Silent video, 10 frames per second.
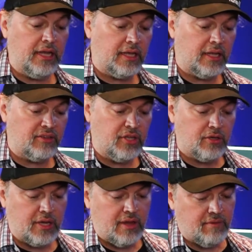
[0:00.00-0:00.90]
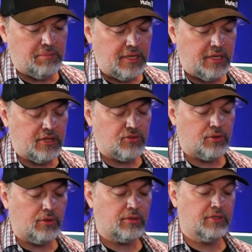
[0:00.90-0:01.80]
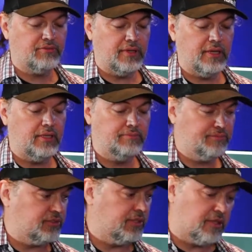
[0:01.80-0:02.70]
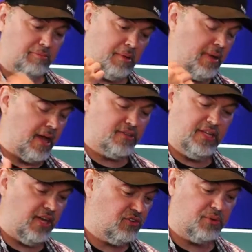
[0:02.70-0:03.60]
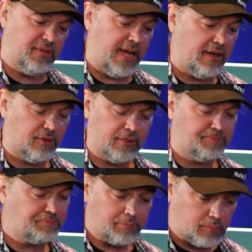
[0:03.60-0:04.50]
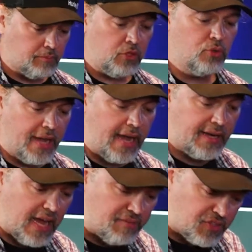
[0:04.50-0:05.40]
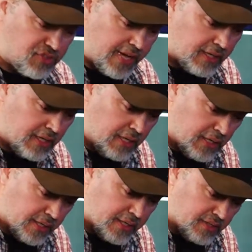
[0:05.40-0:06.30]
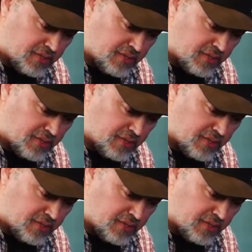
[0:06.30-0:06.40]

Like I said, you could have a MIDI controller if so you could be backstage doing that, or you can have it set. Like I